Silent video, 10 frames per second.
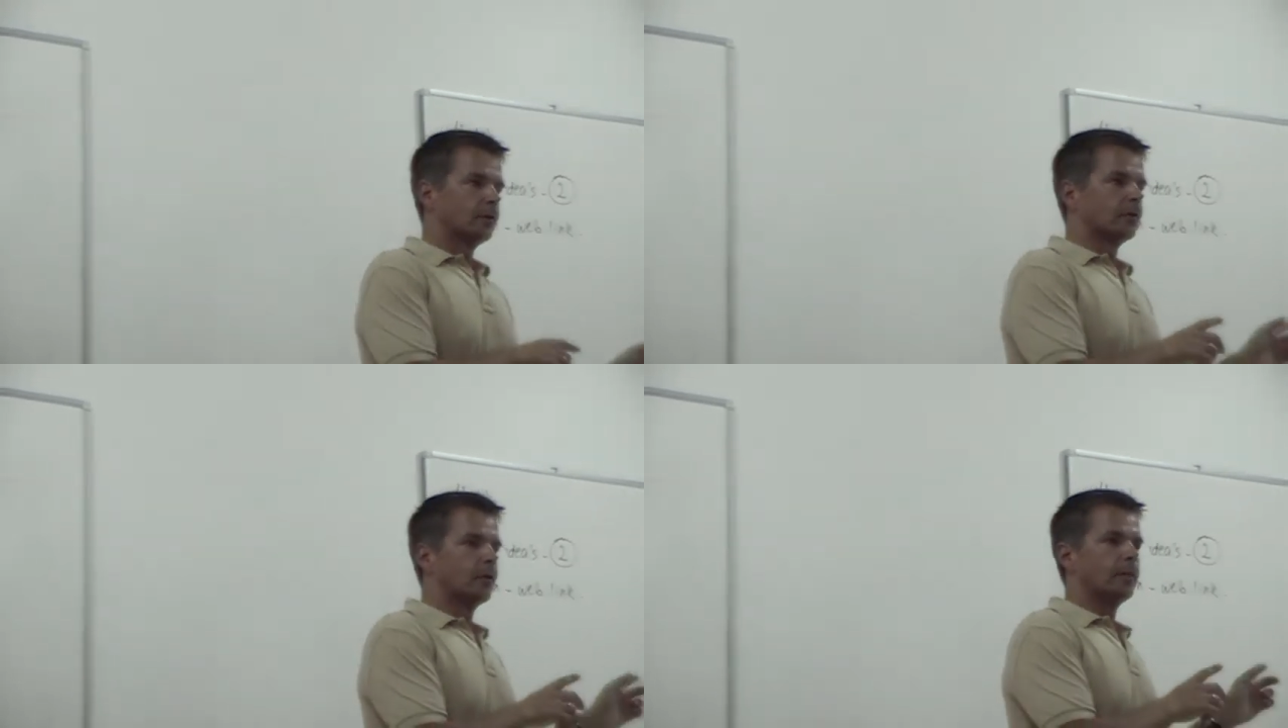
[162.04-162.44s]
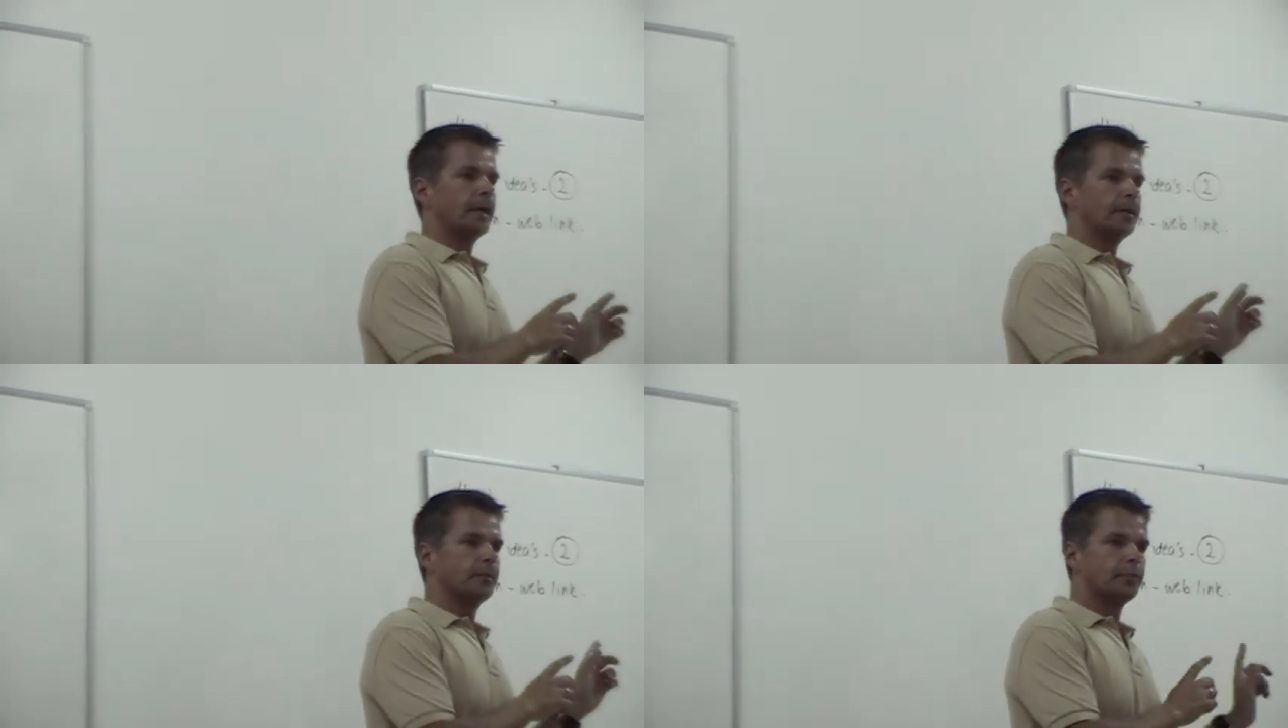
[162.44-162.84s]
from
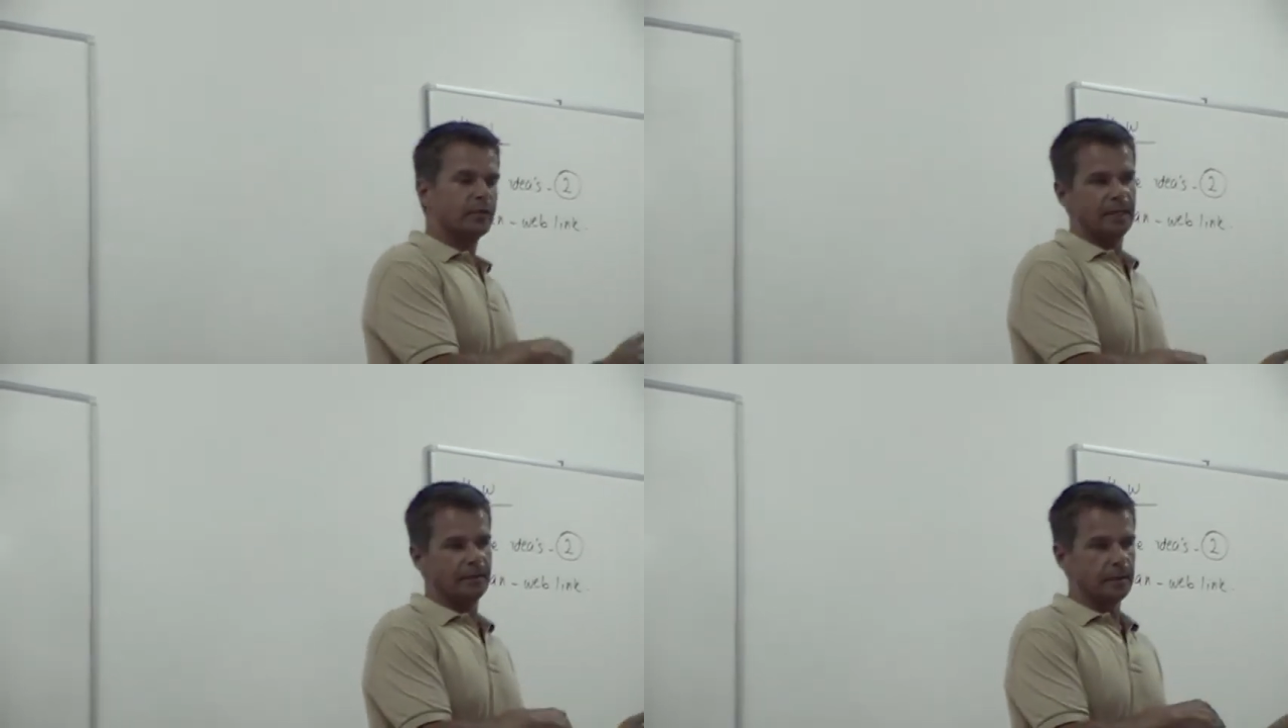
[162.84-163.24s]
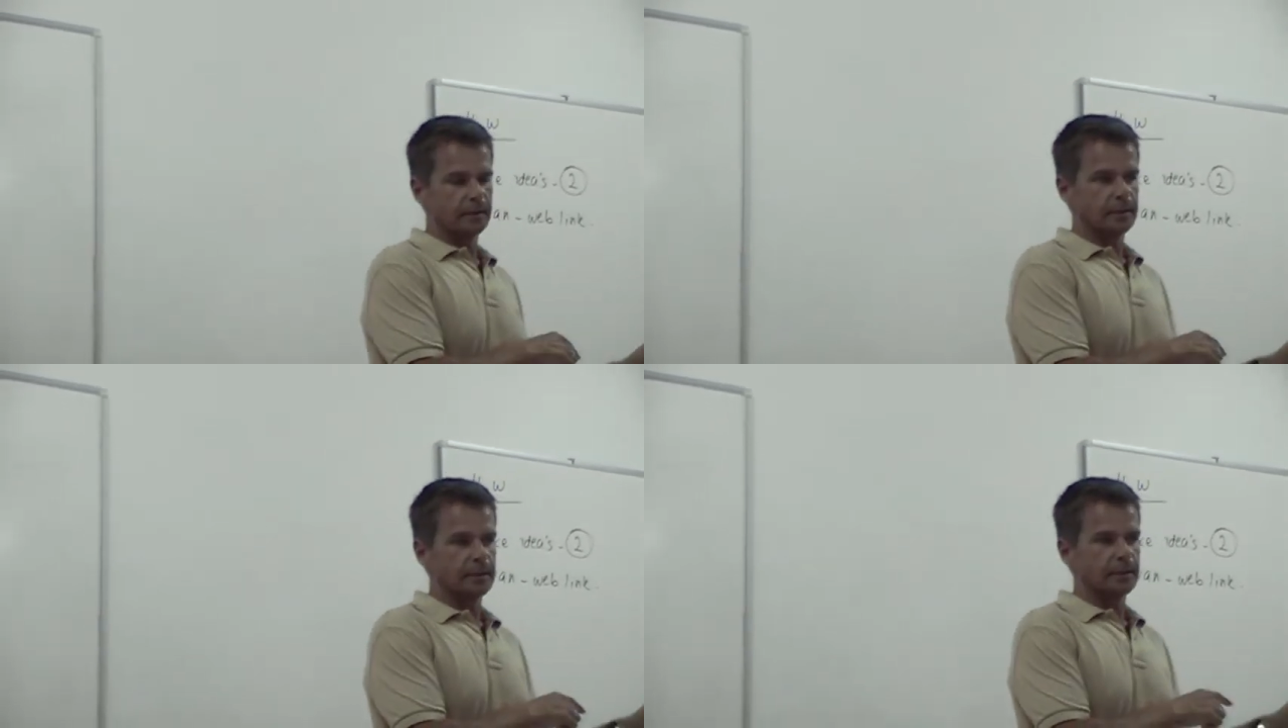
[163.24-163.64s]
my
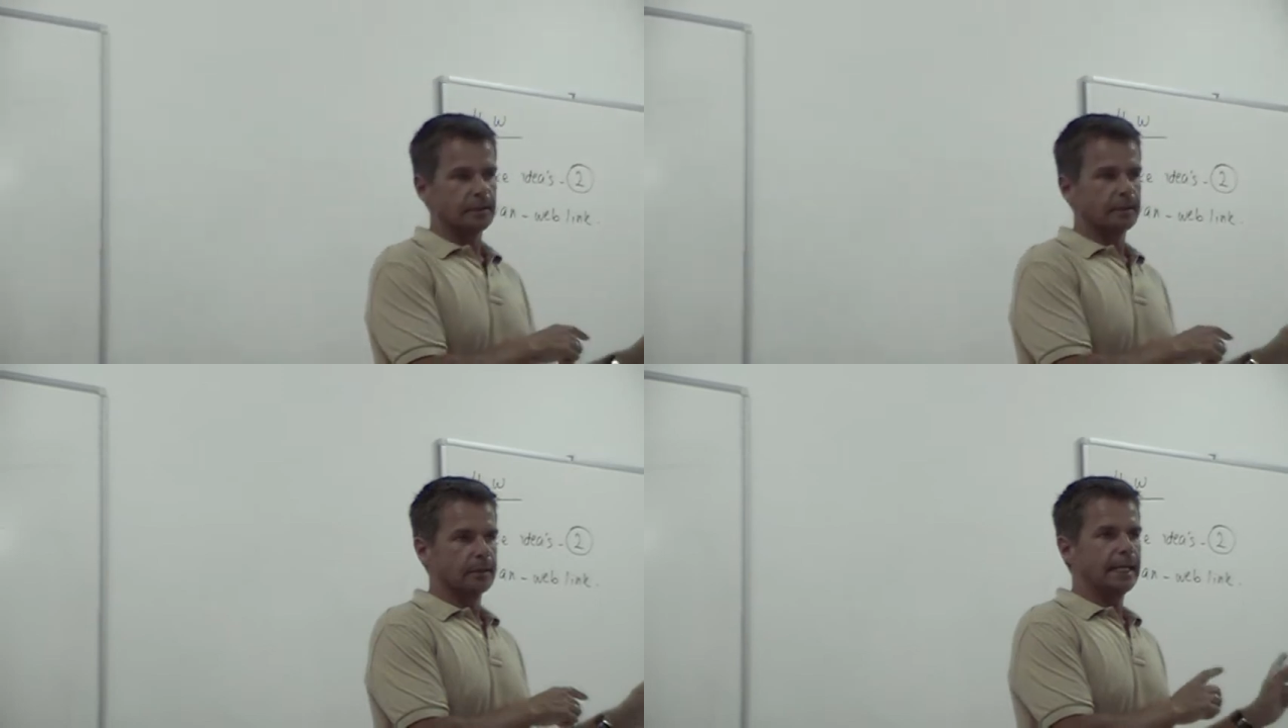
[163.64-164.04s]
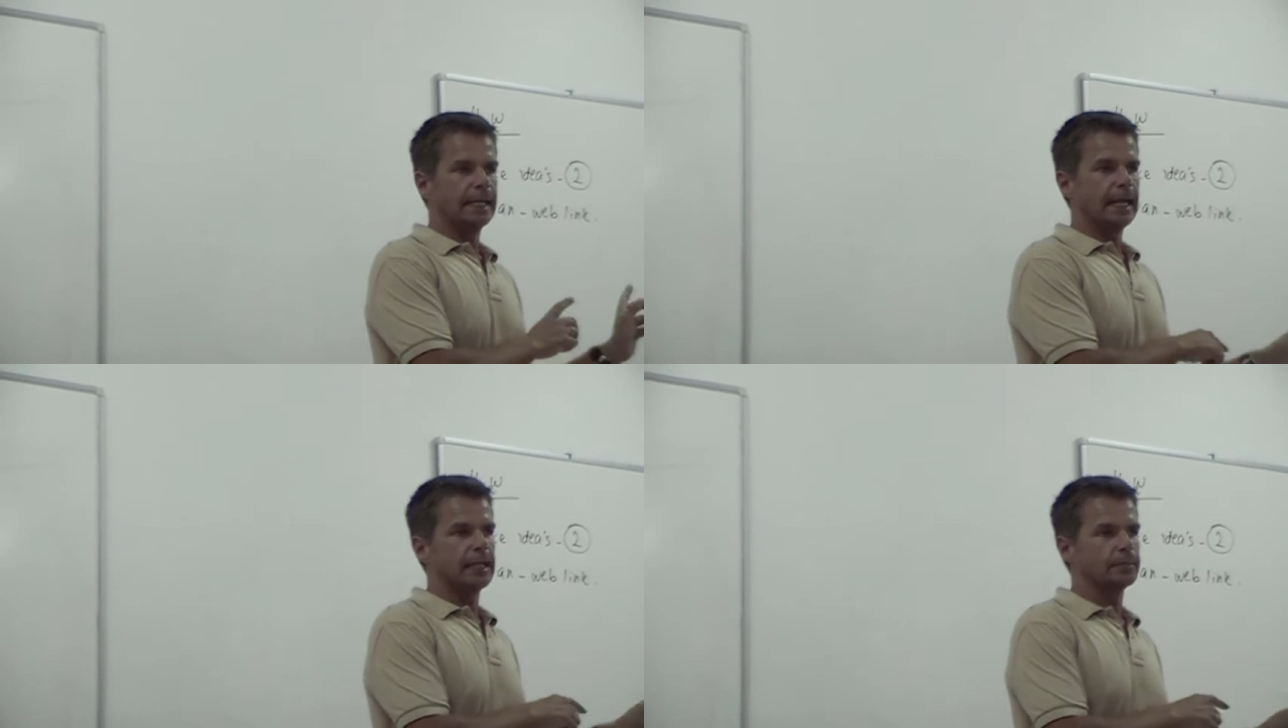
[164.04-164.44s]
previous
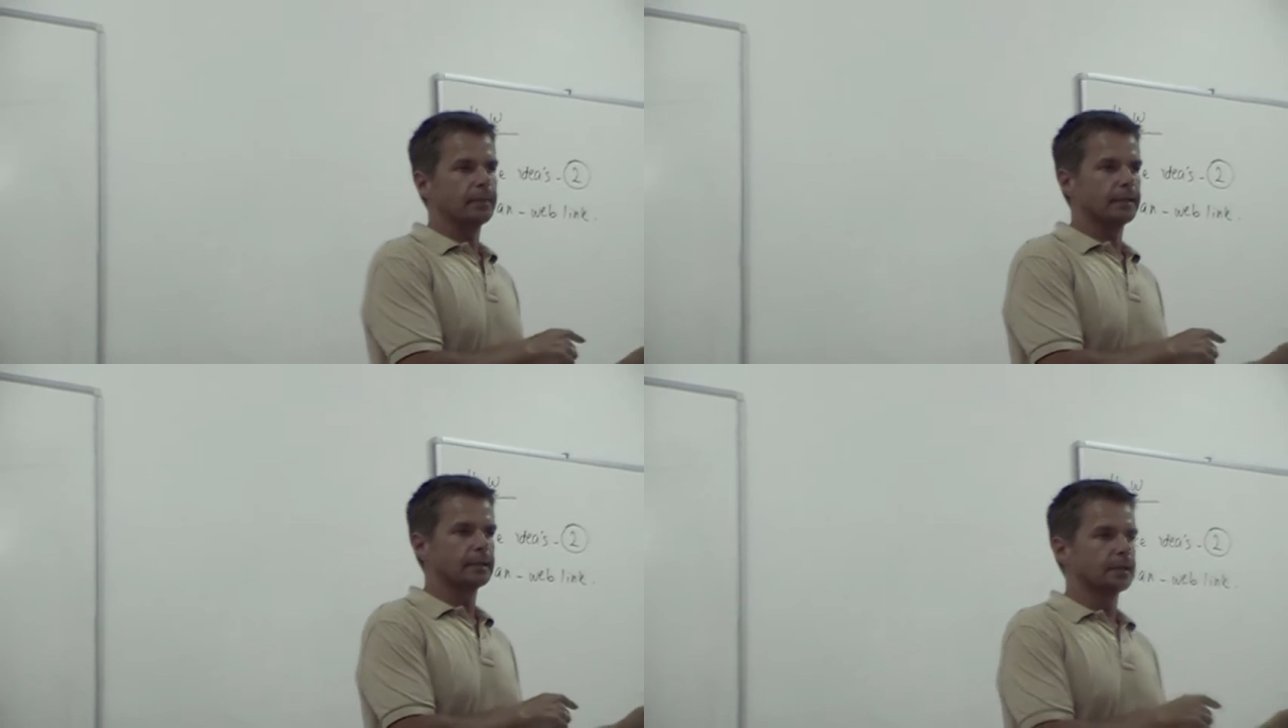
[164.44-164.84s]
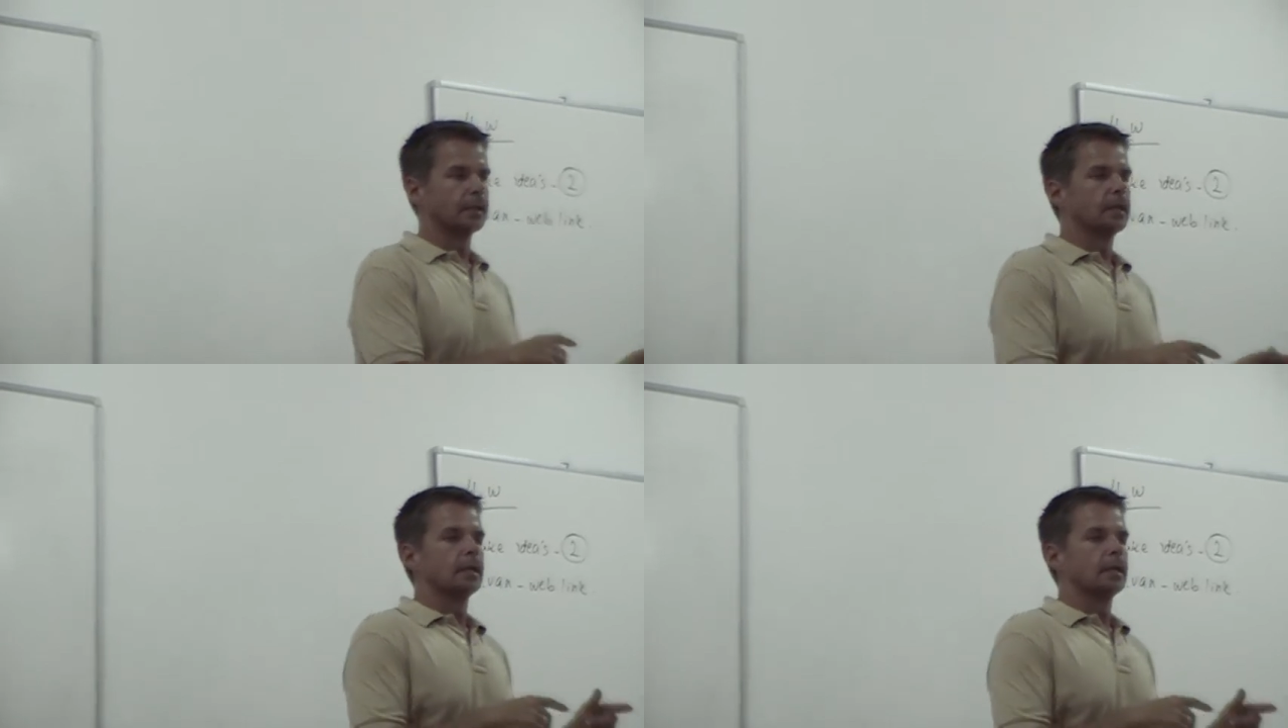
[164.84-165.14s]
engagement